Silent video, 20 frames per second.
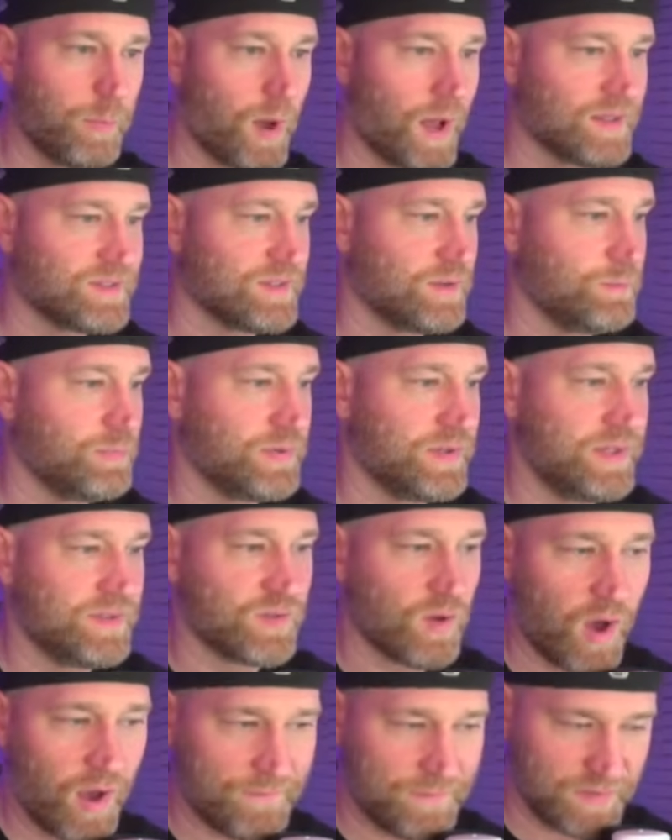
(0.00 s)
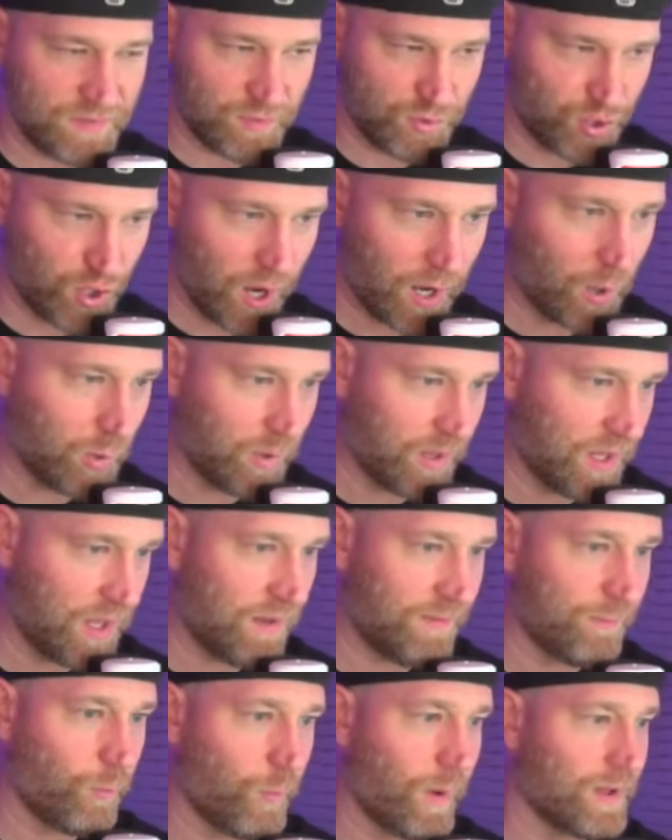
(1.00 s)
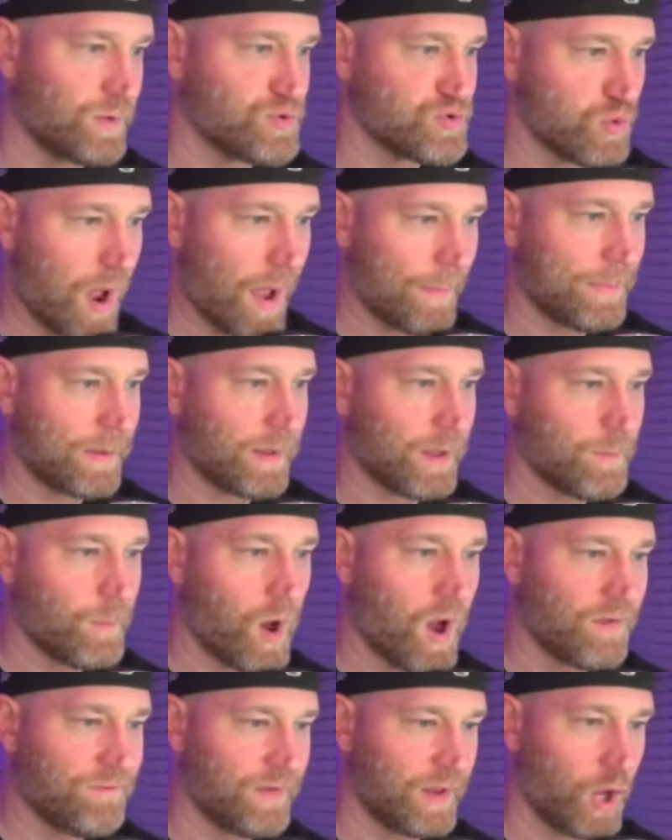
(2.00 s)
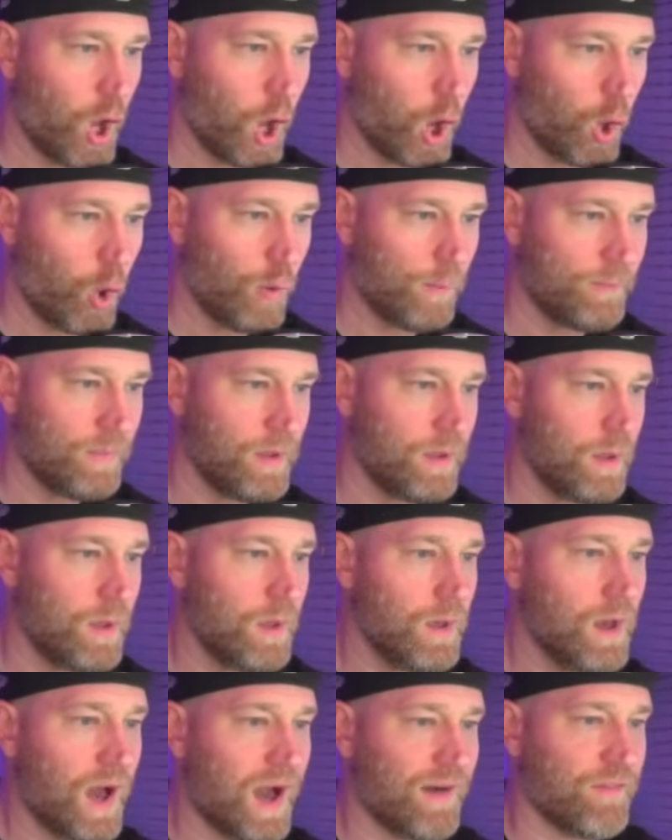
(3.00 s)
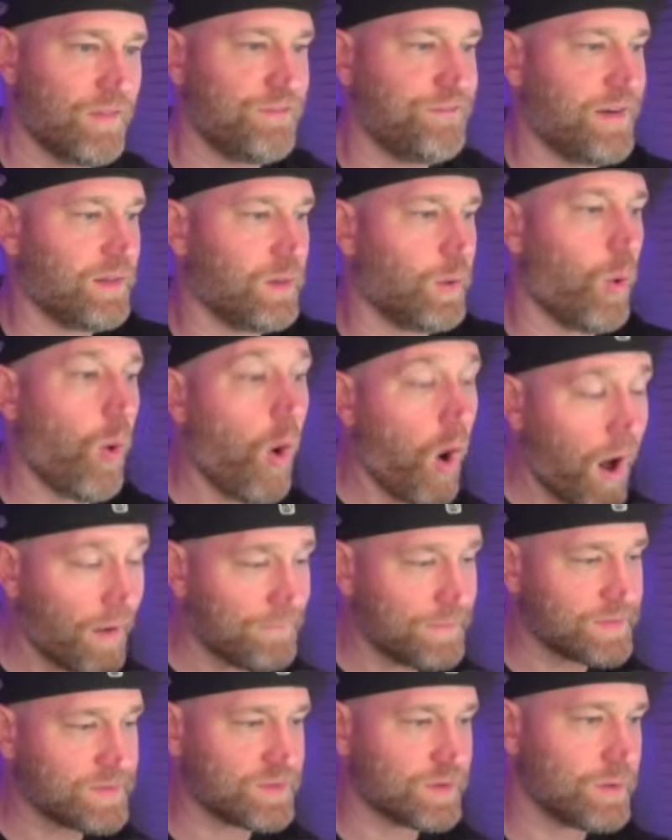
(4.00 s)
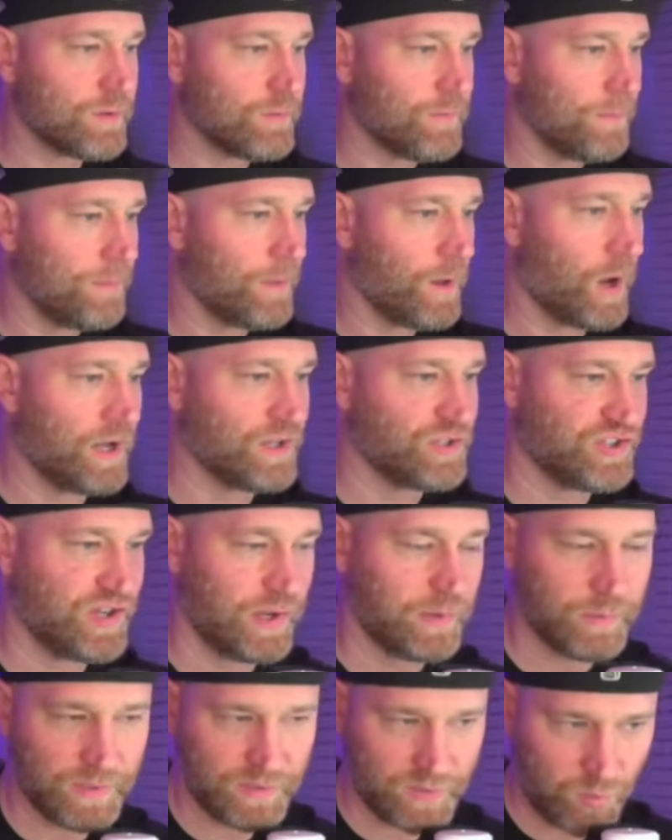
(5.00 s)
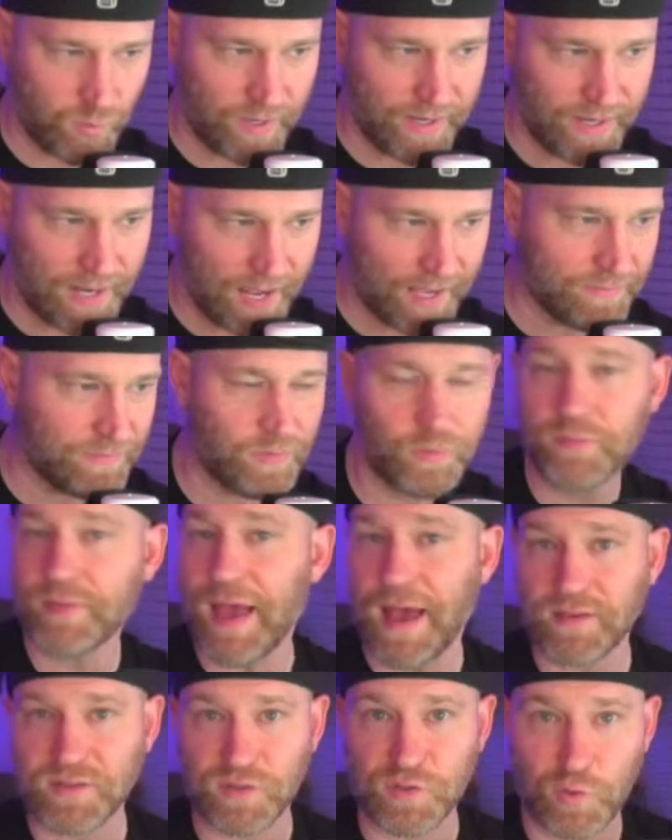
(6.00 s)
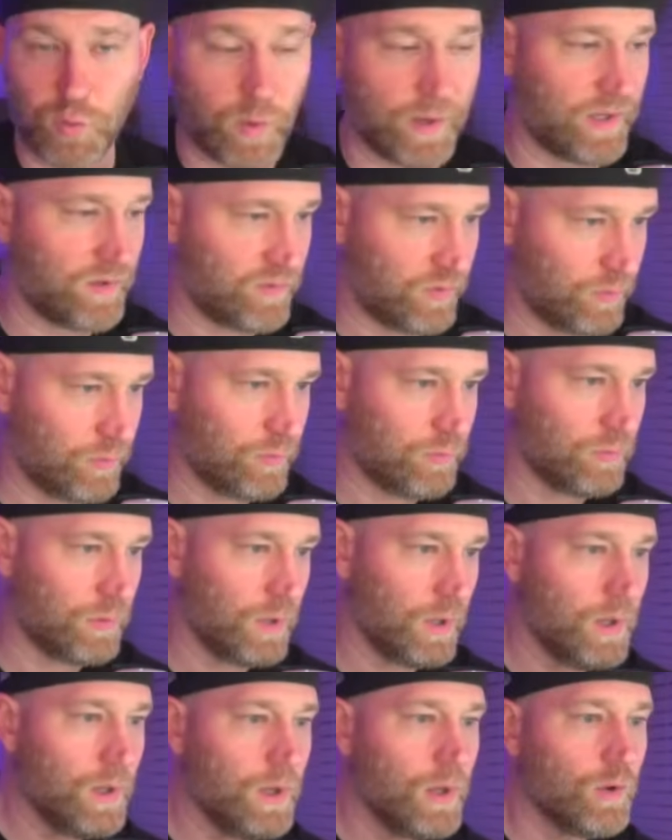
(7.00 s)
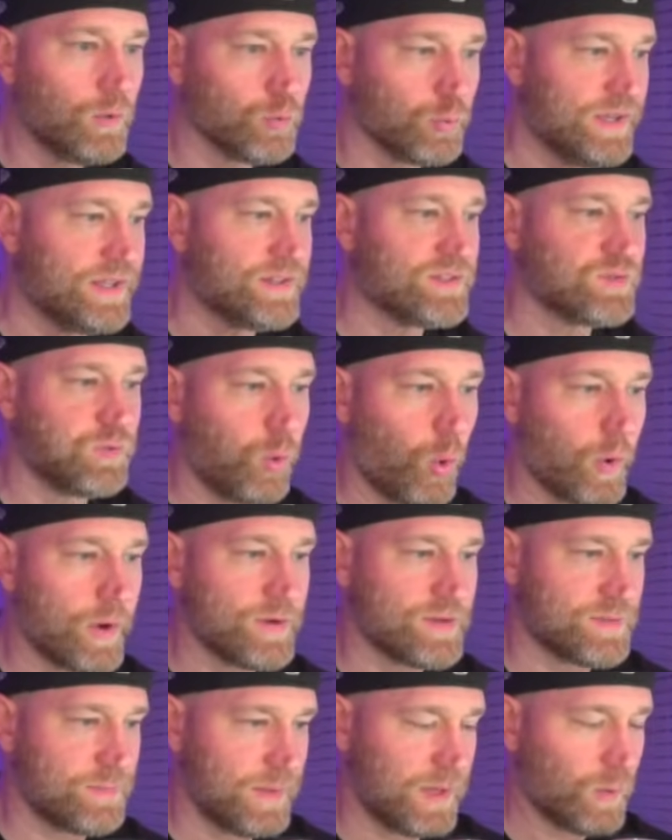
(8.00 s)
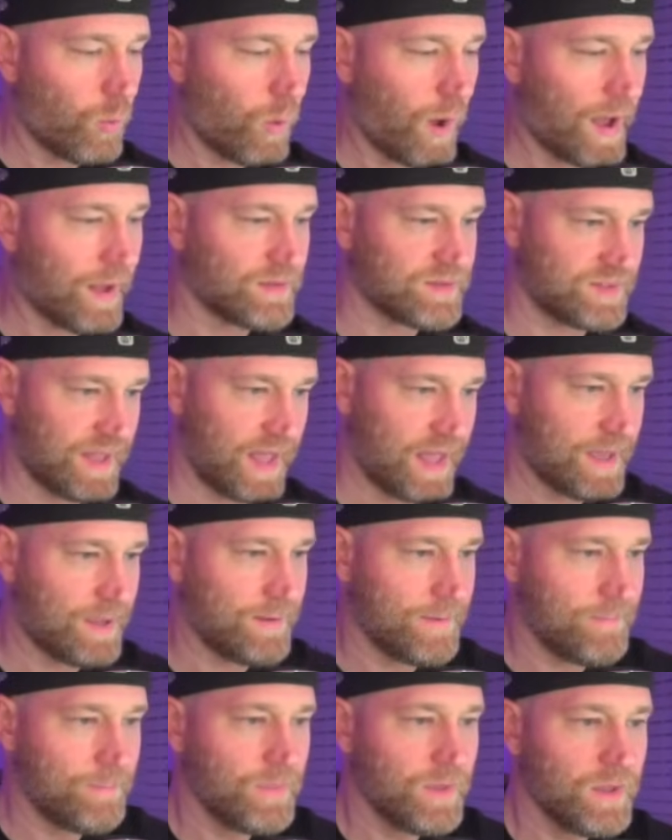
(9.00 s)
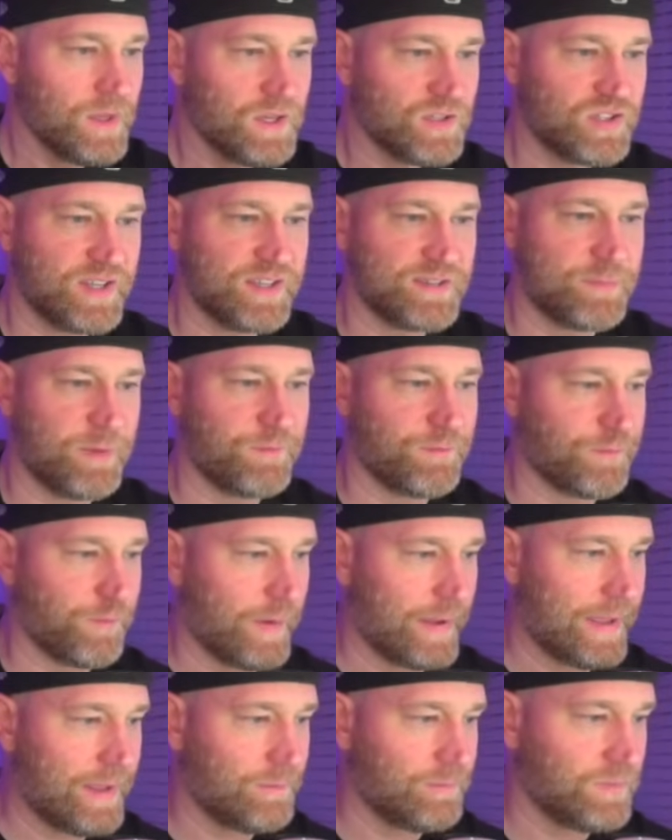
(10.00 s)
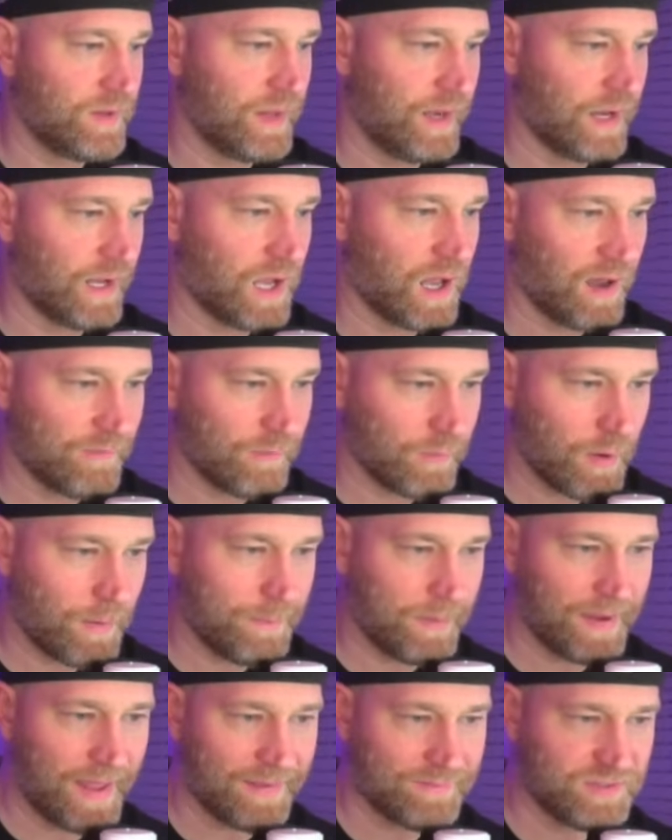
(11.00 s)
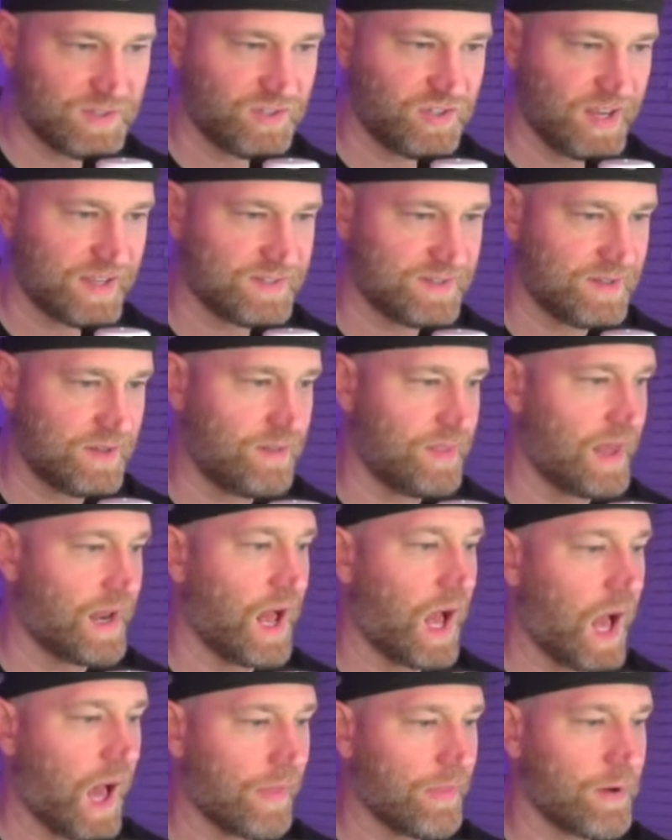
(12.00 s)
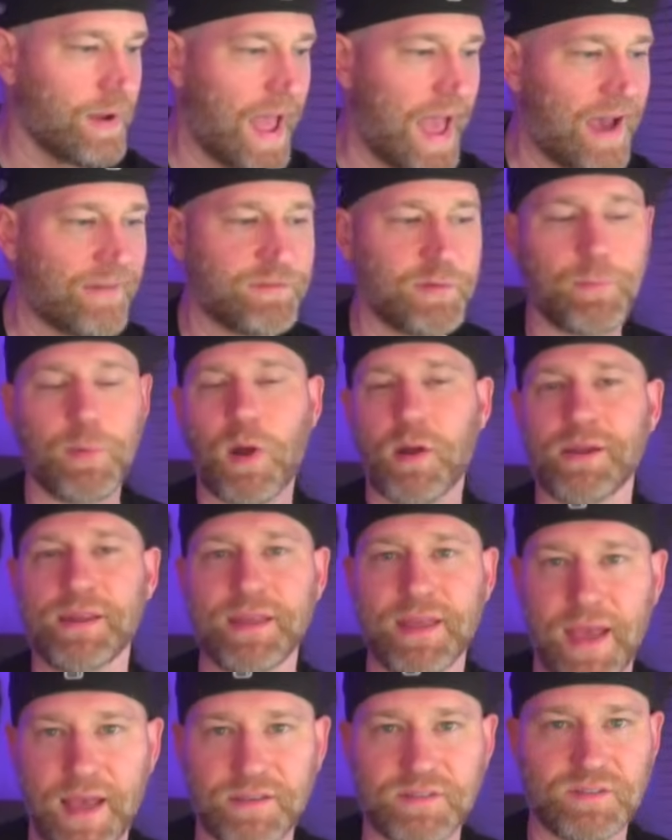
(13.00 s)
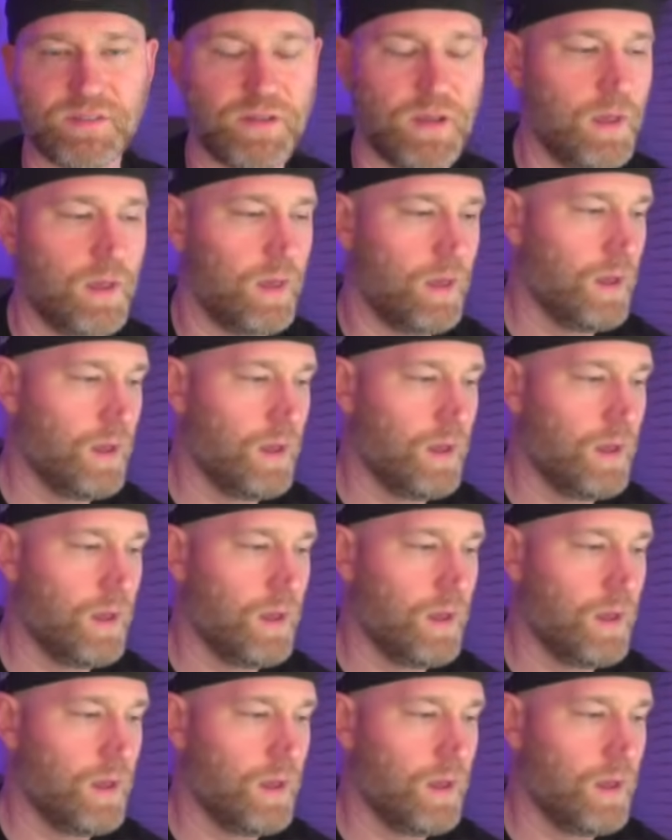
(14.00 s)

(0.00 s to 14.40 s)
Boston police officer John O'Keefe while dropping him off at a home of a fellow officer on January 29, 2022. Read's lawyers, meanwhile, say she has been framed in a cover-up and have suggested that other after-party guests